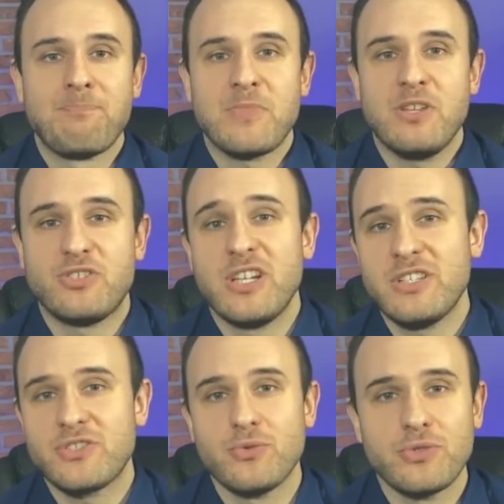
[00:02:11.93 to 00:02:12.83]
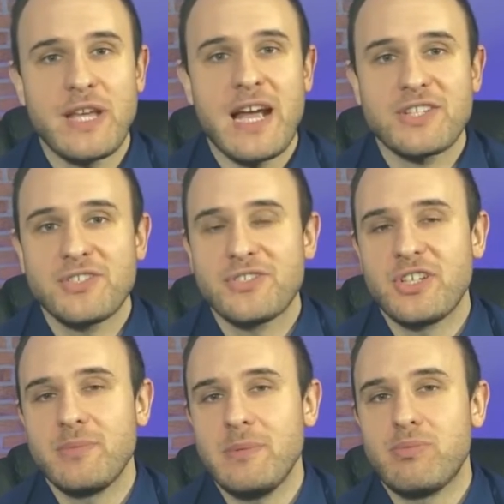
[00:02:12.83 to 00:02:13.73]
Your city and school taxes are
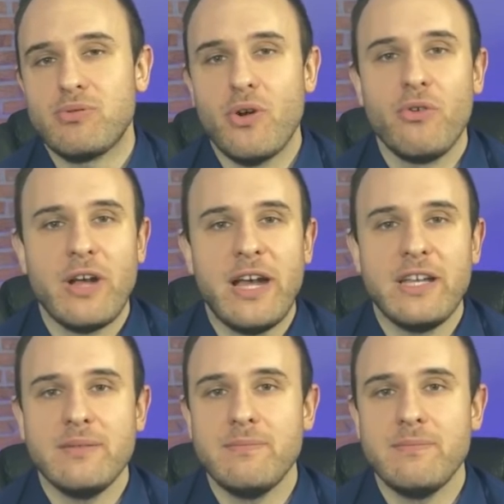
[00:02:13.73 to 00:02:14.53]
going to be prorated